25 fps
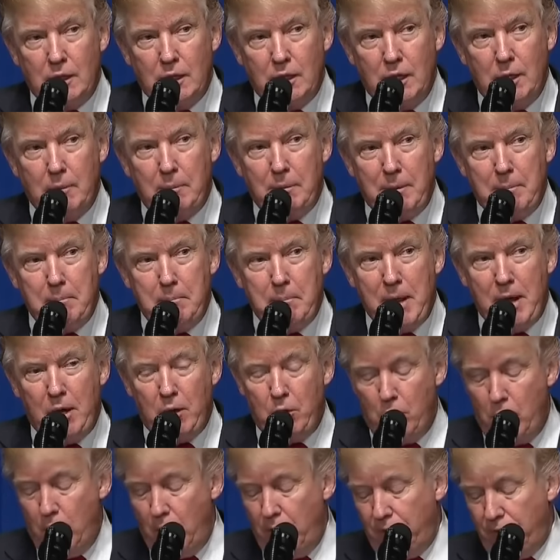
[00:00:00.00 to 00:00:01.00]
Going to be
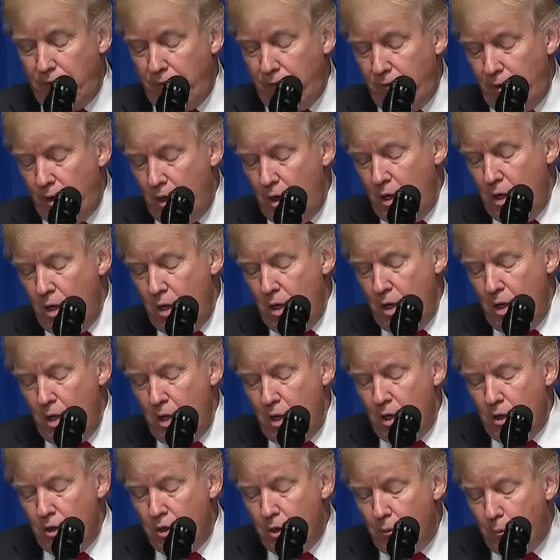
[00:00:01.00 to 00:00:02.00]
better off.
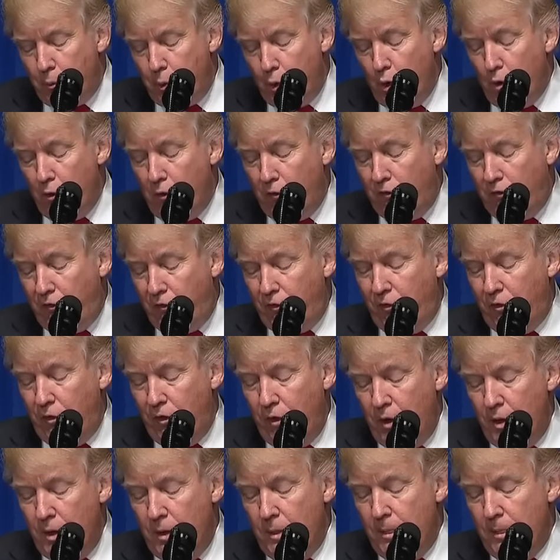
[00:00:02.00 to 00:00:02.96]
The proof